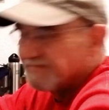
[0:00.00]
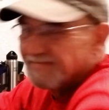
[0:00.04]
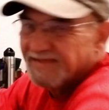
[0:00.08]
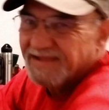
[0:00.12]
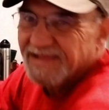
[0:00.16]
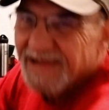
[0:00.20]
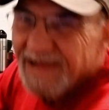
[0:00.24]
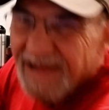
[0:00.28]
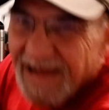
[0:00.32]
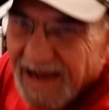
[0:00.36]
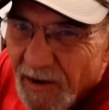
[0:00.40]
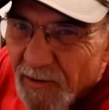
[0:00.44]

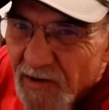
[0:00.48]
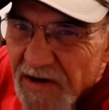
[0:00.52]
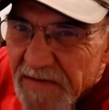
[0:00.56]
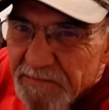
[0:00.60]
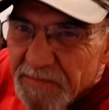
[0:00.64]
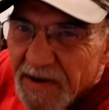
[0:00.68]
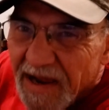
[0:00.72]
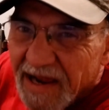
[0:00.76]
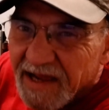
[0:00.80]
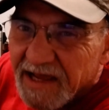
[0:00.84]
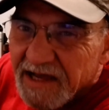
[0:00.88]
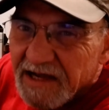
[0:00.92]
Yeah, we're
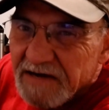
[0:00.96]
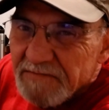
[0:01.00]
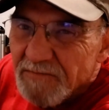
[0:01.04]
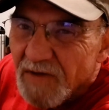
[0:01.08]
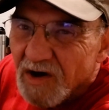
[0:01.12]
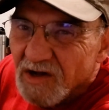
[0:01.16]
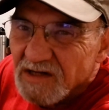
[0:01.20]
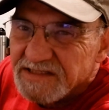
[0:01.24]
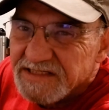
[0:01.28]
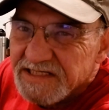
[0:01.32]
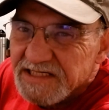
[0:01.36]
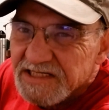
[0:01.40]
back at
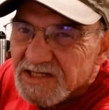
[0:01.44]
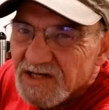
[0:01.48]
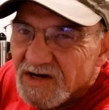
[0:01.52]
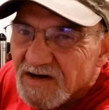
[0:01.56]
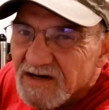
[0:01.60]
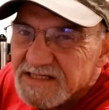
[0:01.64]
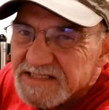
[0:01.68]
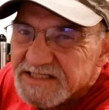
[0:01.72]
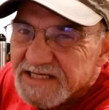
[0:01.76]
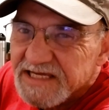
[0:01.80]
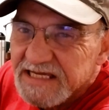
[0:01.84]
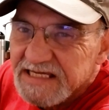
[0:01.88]

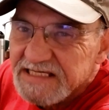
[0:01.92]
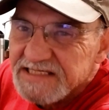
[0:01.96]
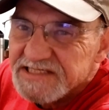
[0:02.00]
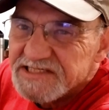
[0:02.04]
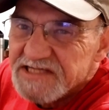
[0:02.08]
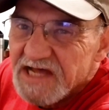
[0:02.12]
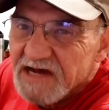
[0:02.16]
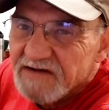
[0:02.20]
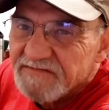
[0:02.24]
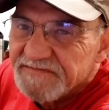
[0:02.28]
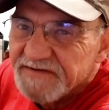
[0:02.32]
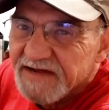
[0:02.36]
multitasking
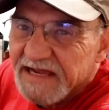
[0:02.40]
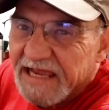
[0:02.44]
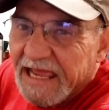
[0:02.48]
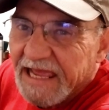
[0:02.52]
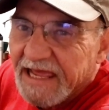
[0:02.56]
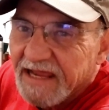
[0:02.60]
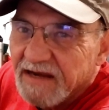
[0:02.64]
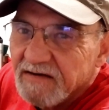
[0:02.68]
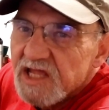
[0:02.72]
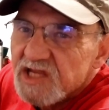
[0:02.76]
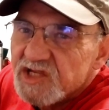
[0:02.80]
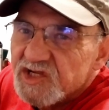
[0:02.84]
stuff
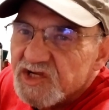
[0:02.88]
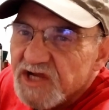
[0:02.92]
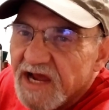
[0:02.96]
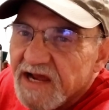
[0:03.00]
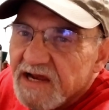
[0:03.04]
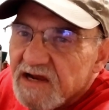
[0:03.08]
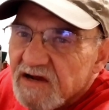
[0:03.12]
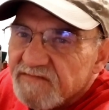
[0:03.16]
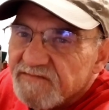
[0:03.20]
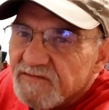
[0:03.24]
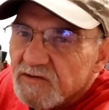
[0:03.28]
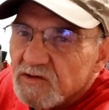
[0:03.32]
again. Jack
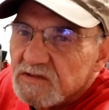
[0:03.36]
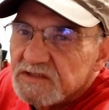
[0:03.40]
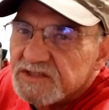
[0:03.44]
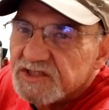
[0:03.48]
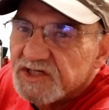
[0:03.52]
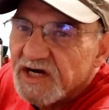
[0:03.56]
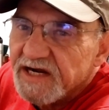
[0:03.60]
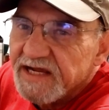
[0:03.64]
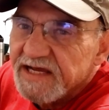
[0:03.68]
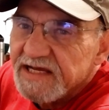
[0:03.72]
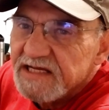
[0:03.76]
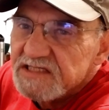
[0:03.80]
of all
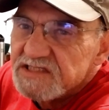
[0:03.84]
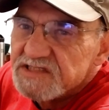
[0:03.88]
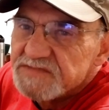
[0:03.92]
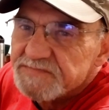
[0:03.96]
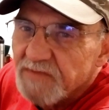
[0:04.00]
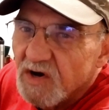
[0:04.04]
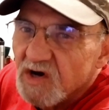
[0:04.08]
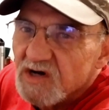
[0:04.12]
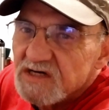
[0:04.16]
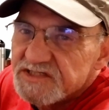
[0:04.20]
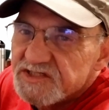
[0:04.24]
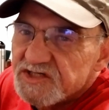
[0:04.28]
trades,
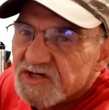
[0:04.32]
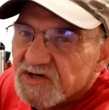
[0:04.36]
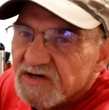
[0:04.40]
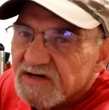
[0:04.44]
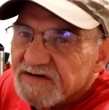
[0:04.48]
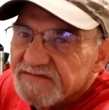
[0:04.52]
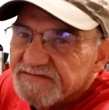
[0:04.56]
master of